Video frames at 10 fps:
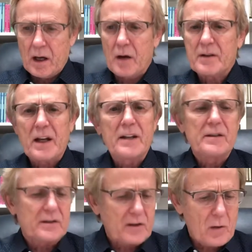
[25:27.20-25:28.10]
Okay,
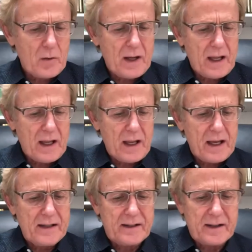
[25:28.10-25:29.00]
so he
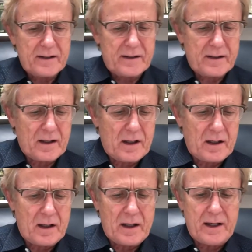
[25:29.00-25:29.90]
says,
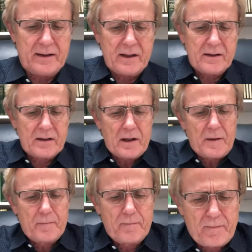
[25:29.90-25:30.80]
he says,
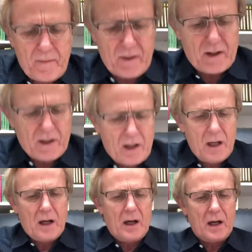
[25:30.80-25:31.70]
um,
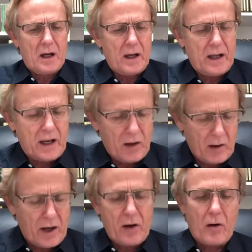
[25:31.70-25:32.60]
uh, here,
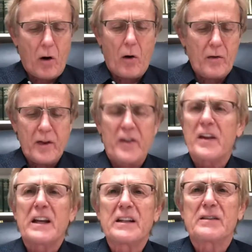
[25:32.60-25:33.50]
here are the
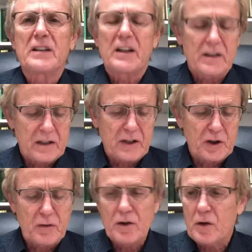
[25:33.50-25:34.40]
things that, that you
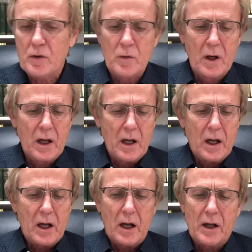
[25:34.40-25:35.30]
do
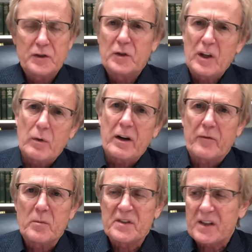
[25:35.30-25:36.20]
to get ready for
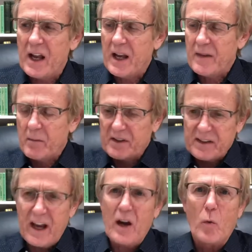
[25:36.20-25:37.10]
Messiah, that
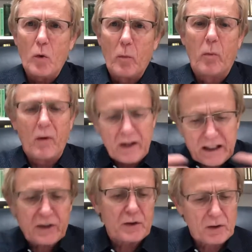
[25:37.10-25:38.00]
Messiah will bring
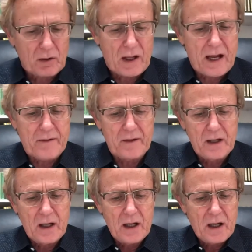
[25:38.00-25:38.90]
to your life.
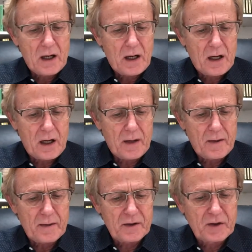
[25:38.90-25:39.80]
Uh,
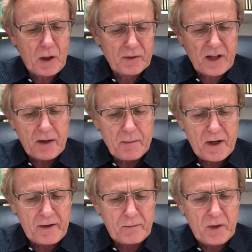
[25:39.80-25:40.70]
don't take money
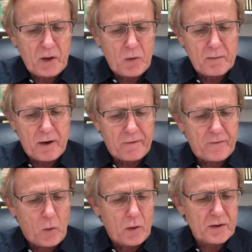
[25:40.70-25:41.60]
from anyone by
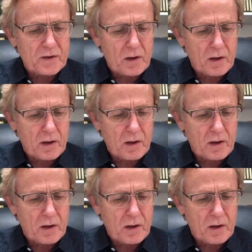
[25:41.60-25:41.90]
force.